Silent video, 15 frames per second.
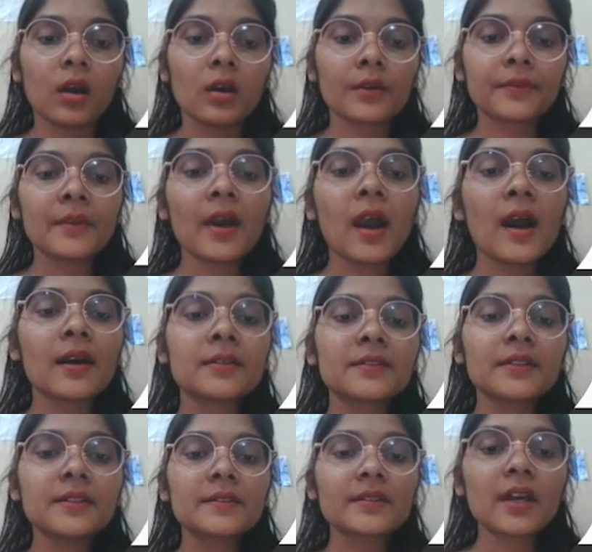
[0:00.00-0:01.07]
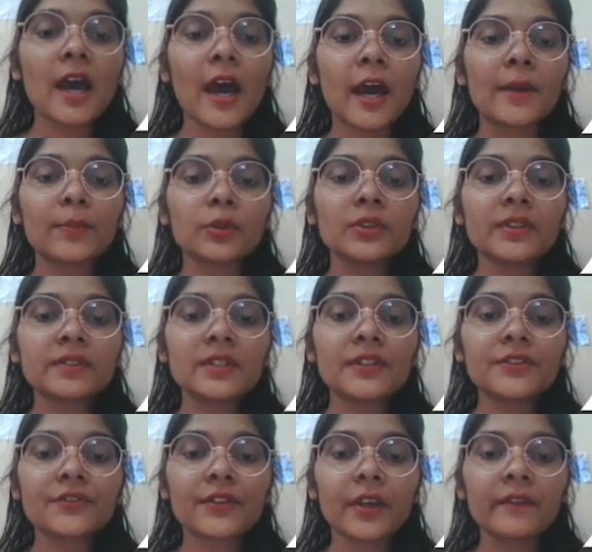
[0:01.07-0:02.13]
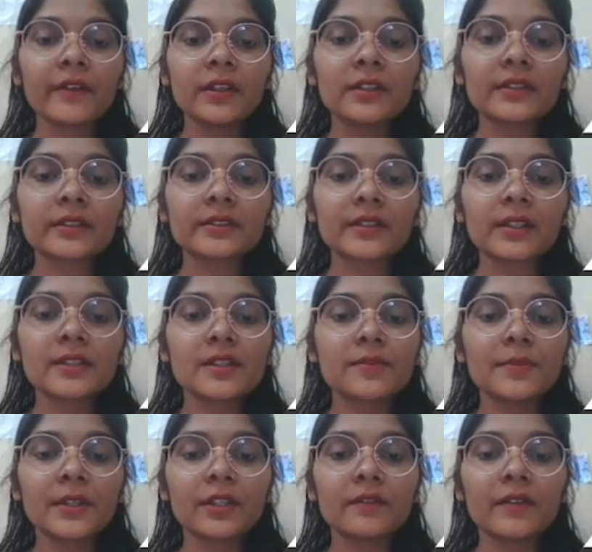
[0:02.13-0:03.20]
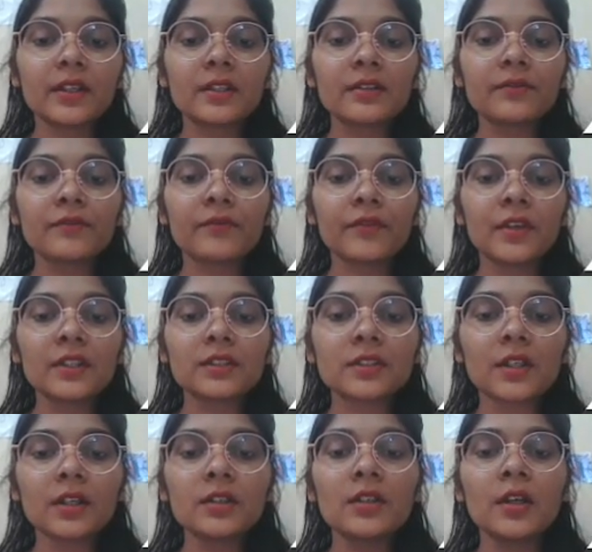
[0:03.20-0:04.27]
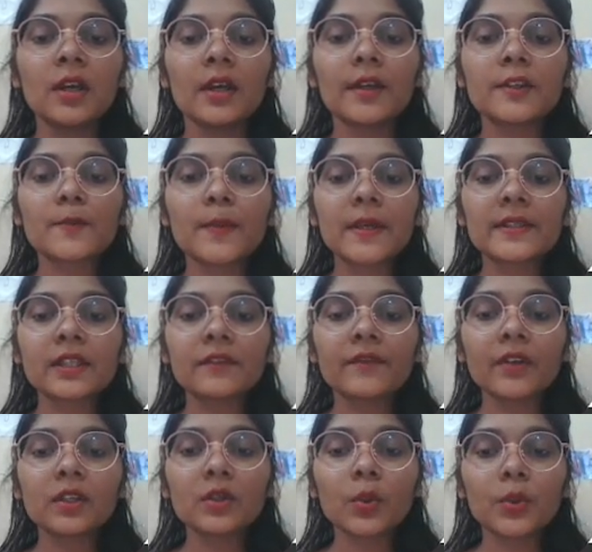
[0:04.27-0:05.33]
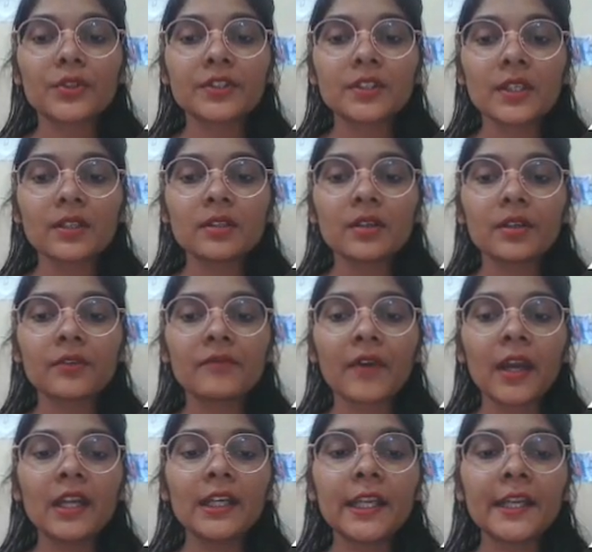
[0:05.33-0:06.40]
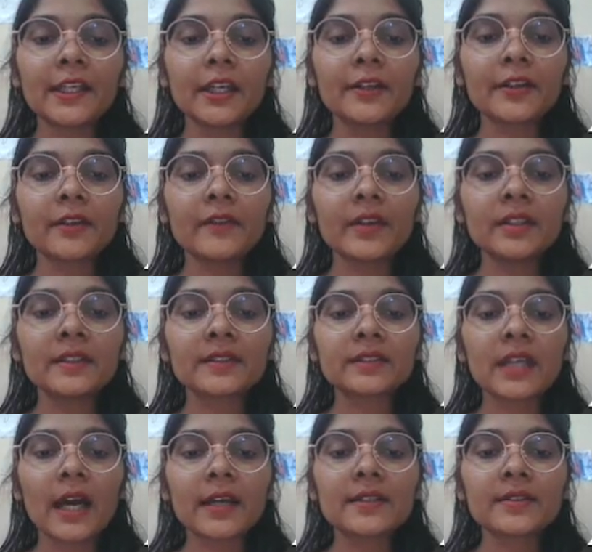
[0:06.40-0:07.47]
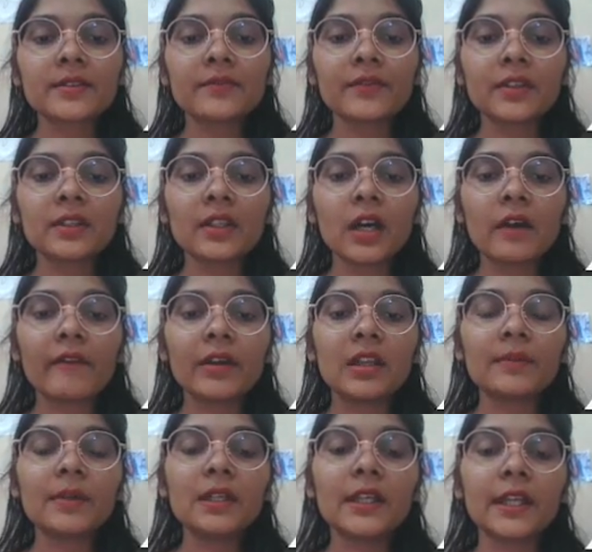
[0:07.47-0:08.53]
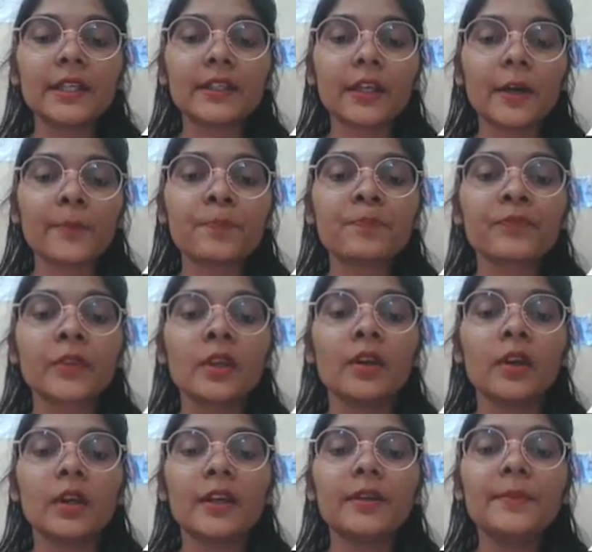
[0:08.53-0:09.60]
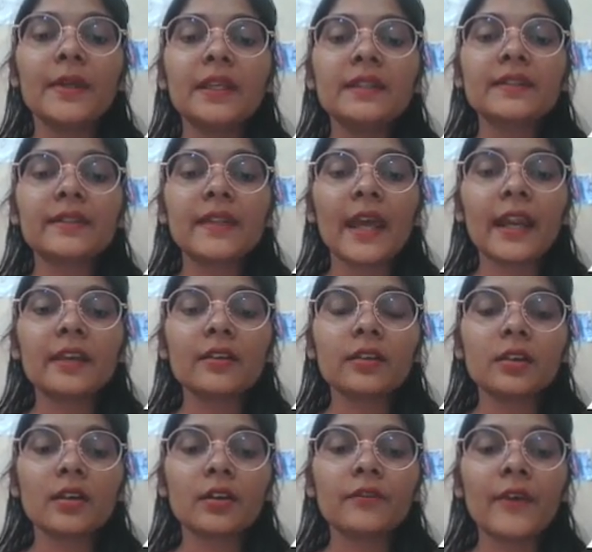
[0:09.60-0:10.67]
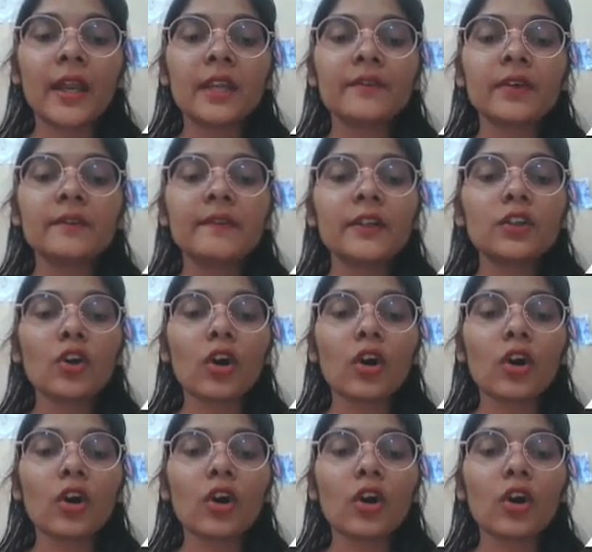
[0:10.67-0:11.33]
And the answer is the hypothesis driven research, between which a specific question, while data driven starts with the available data. It means that whenever we